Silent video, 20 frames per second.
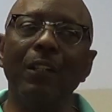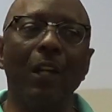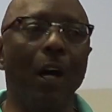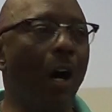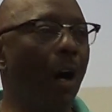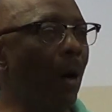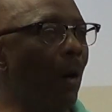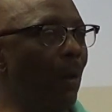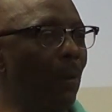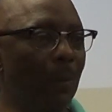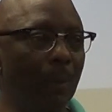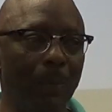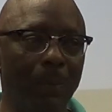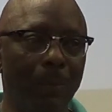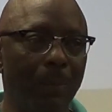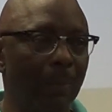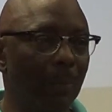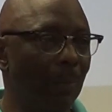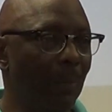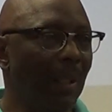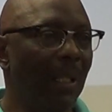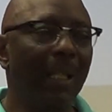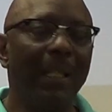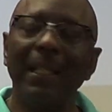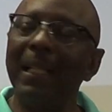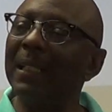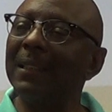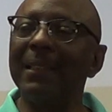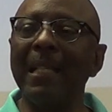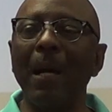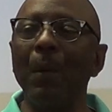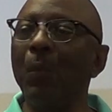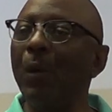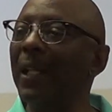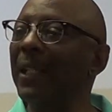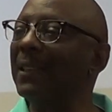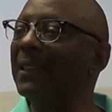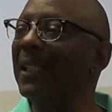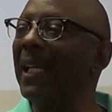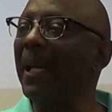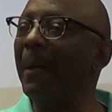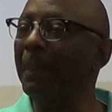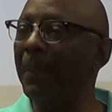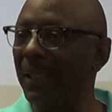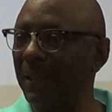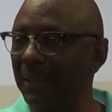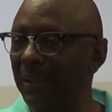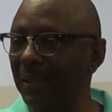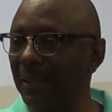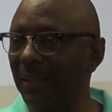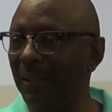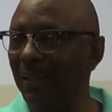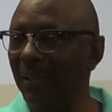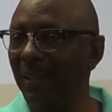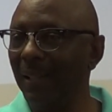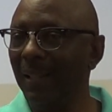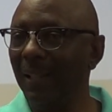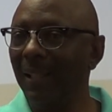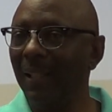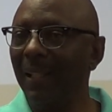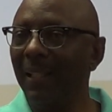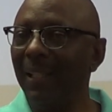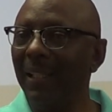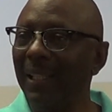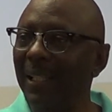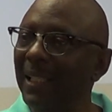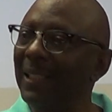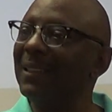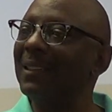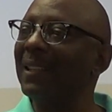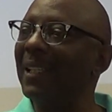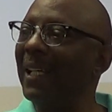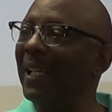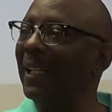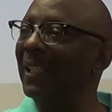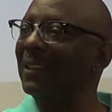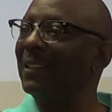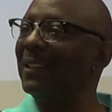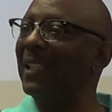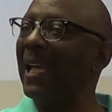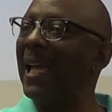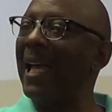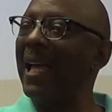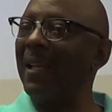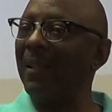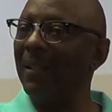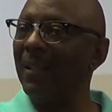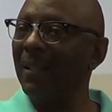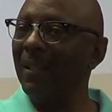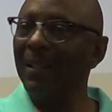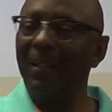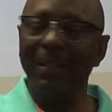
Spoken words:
no, that's not what it says, Bussey. It says that,